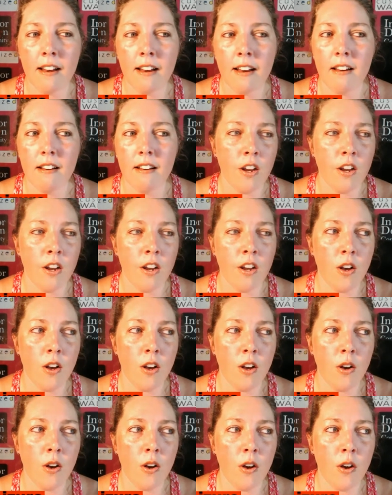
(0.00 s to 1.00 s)
You're
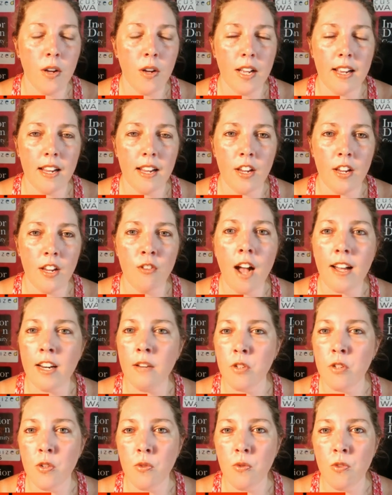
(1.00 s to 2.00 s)
not
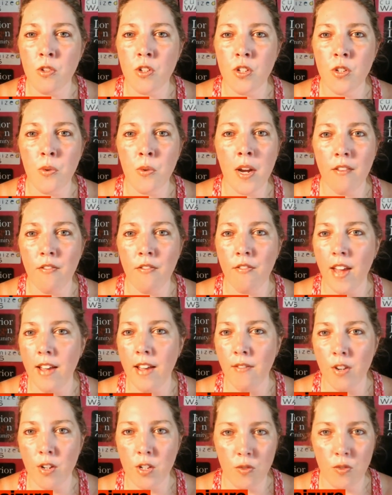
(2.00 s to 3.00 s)
going to do any
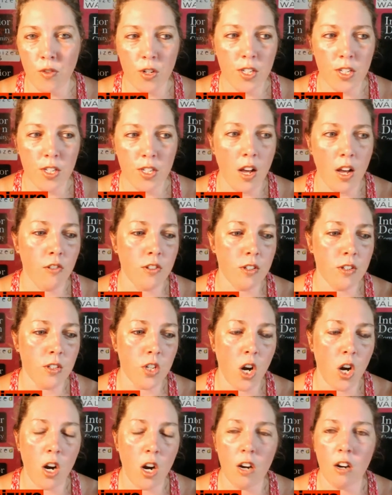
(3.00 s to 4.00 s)
favors for yourself to
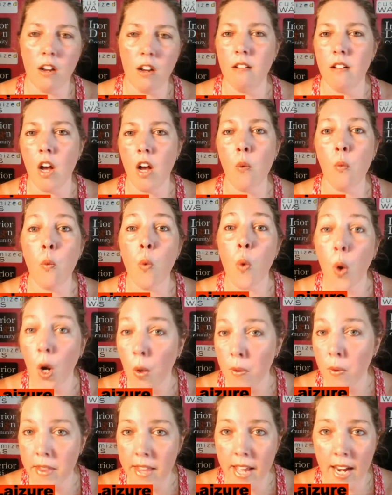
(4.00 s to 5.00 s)
start a
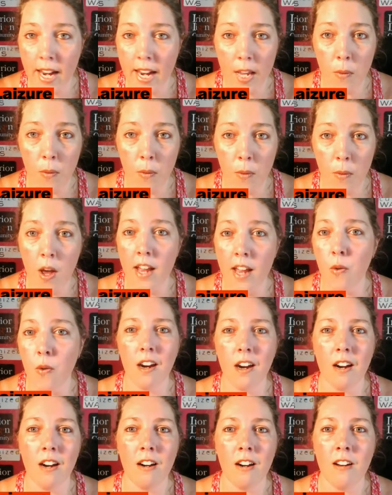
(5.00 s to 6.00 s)
war with anyone
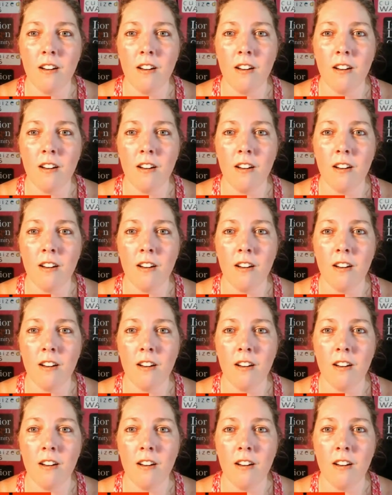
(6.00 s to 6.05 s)
or